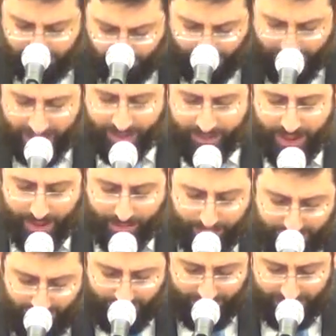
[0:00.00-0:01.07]
Mitzrayim
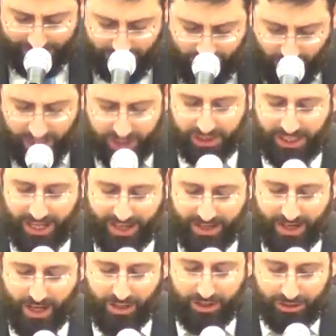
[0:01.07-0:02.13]
b'Eretz Goshen.